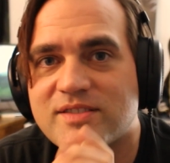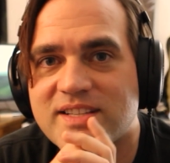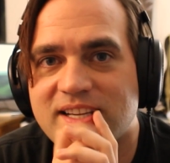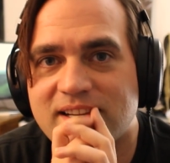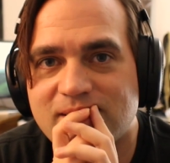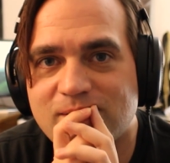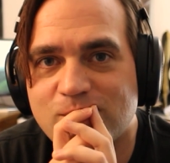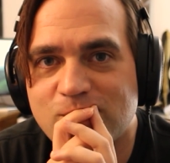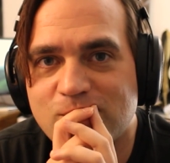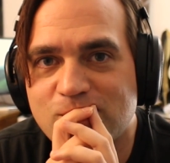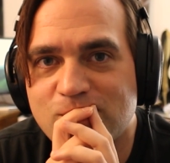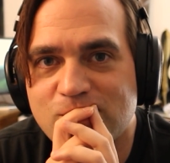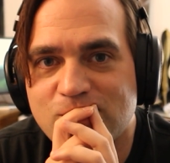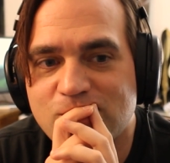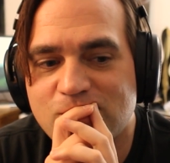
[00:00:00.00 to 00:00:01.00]
was like,
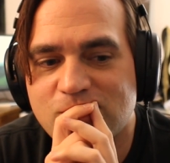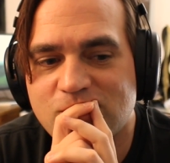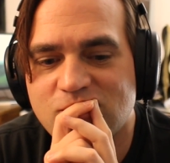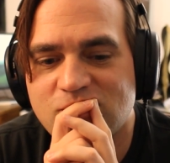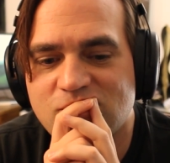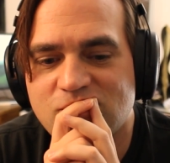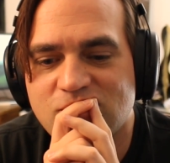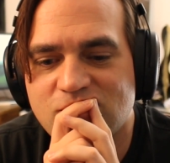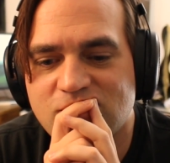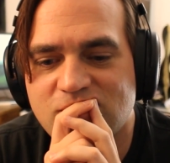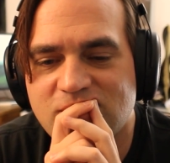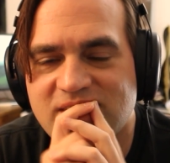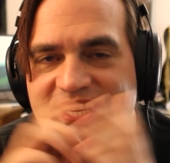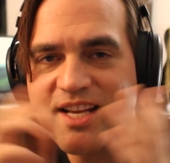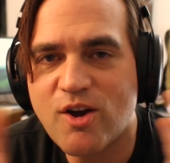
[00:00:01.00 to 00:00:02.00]

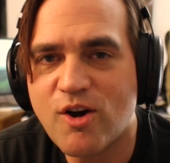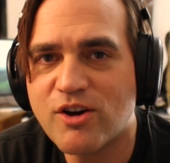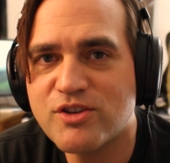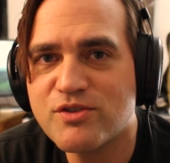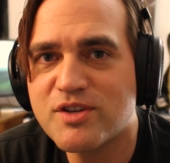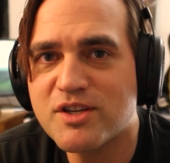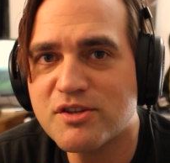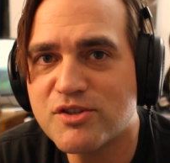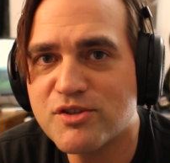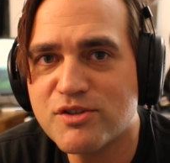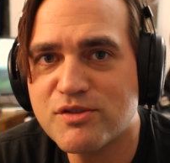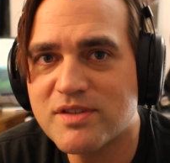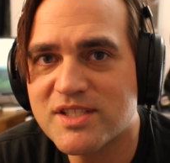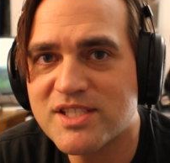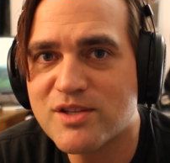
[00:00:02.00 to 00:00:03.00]
is that all you can do?
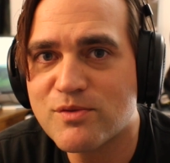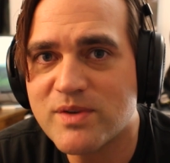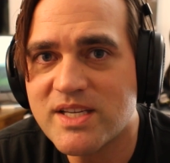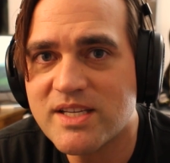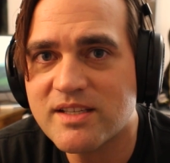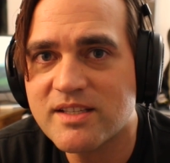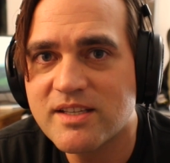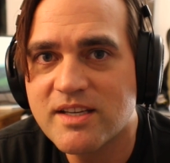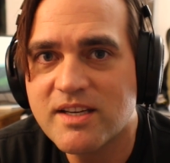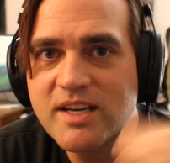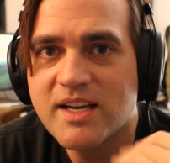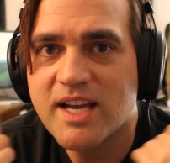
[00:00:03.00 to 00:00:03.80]
You just squeak?